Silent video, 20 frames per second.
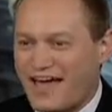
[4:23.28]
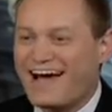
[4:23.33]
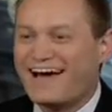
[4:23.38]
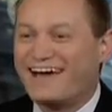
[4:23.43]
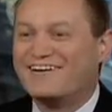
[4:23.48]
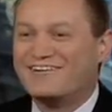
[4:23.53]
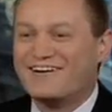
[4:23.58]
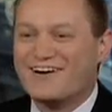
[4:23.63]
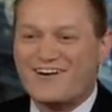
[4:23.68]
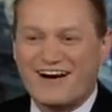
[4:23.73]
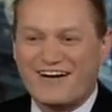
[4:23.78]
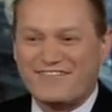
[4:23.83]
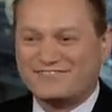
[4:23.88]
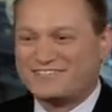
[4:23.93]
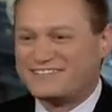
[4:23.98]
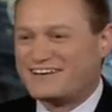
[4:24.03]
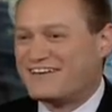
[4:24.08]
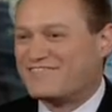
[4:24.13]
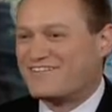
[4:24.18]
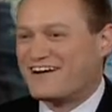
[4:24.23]
I don't know. I
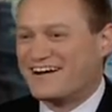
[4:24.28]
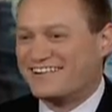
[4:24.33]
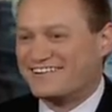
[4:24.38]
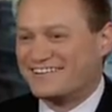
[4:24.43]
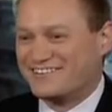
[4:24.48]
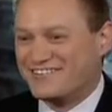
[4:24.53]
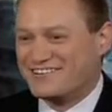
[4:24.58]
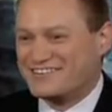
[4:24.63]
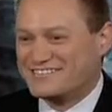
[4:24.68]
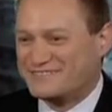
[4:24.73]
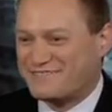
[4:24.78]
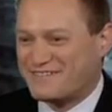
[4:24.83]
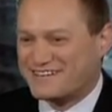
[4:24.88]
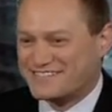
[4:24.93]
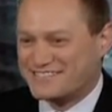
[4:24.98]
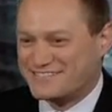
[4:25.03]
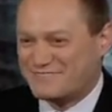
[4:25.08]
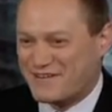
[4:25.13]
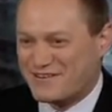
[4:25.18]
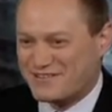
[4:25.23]
was never Alan
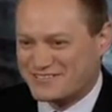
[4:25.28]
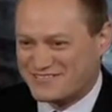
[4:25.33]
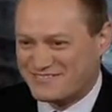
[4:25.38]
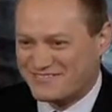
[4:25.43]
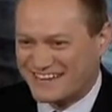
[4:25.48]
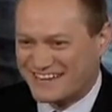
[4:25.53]
Greenspan's spokesman.